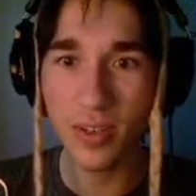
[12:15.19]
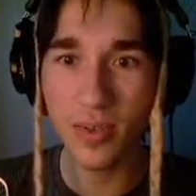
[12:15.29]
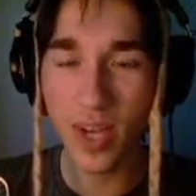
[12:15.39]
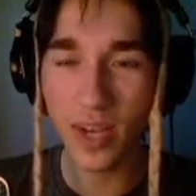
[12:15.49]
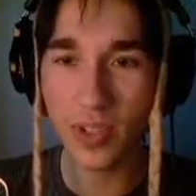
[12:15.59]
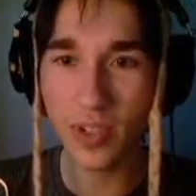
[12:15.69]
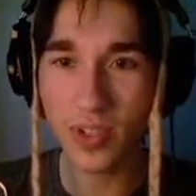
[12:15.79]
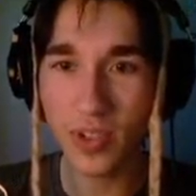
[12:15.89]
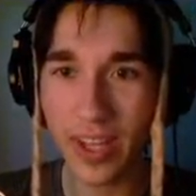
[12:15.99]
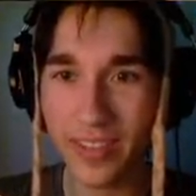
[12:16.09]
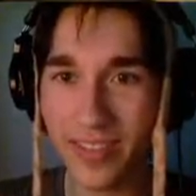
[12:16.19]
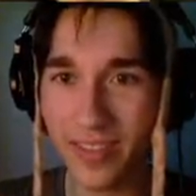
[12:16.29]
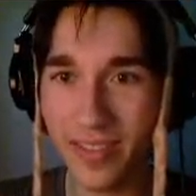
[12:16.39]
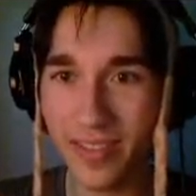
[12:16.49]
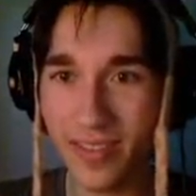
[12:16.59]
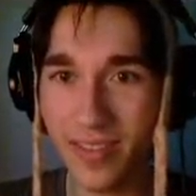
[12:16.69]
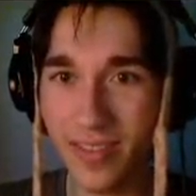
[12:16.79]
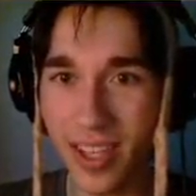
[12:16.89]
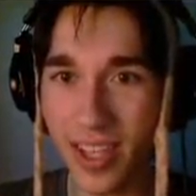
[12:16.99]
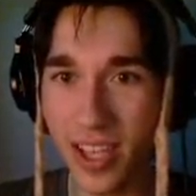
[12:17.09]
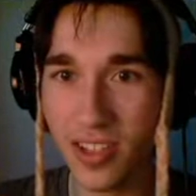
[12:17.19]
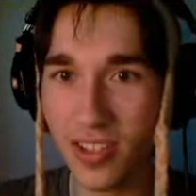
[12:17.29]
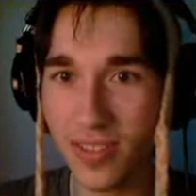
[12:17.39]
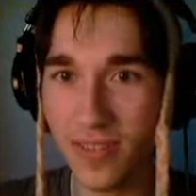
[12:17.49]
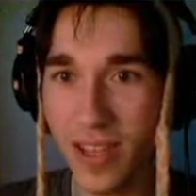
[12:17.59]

Why would you do that? I hit you.